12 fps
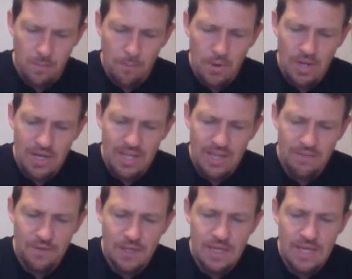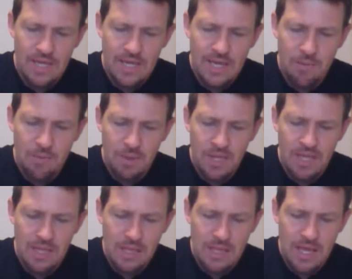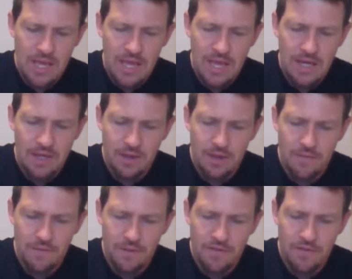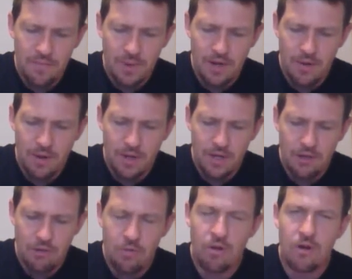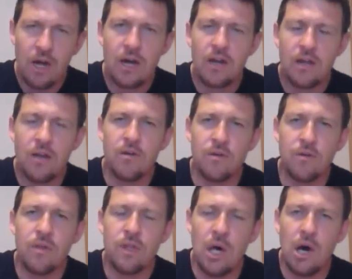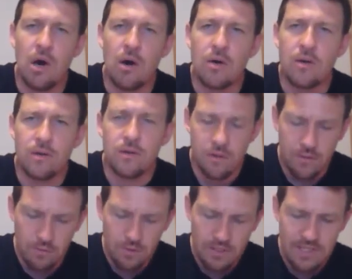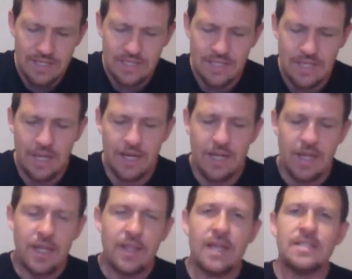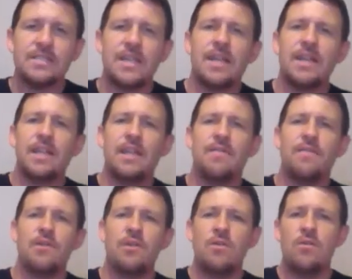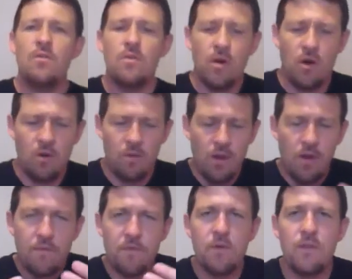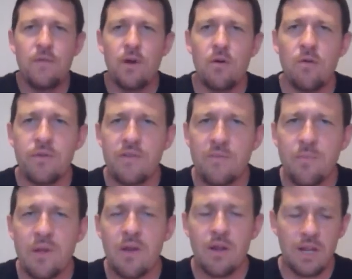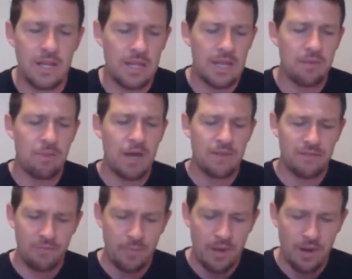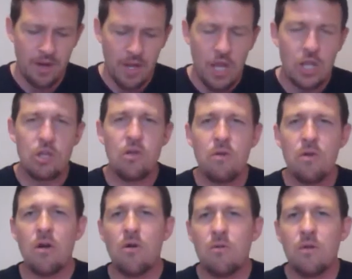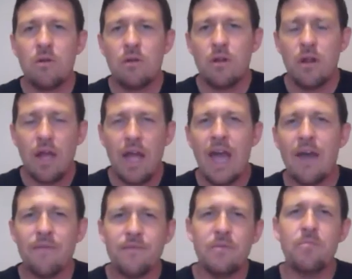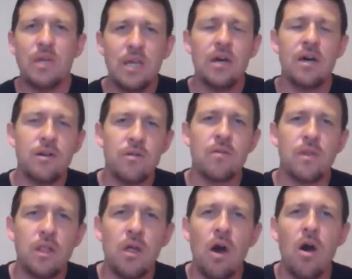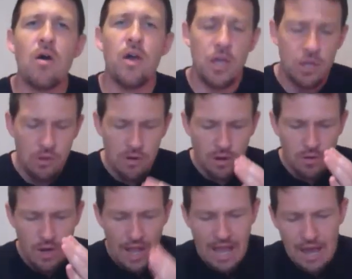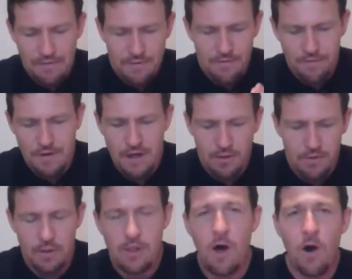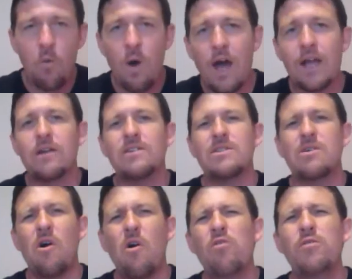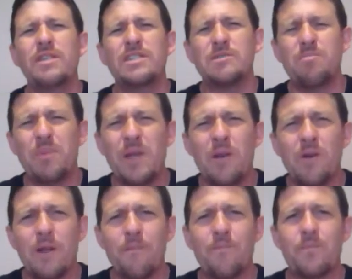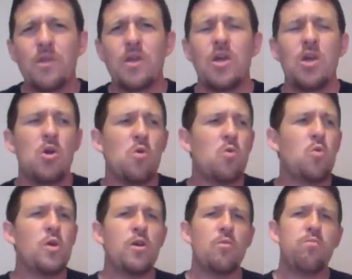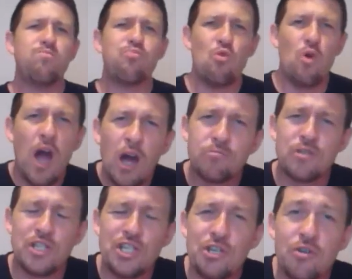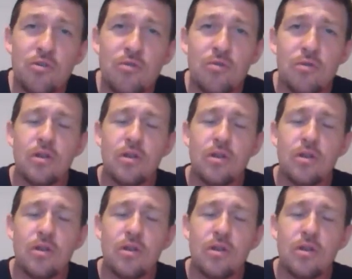But if ye be led of the Spirit, you are not under the law. What's that saying? That's saying if you are full of the Holy Spirit and led by the Spirit, you don't have to be under the law. You don't have to follow the law. Why? Because the Holy Spirit will prompt you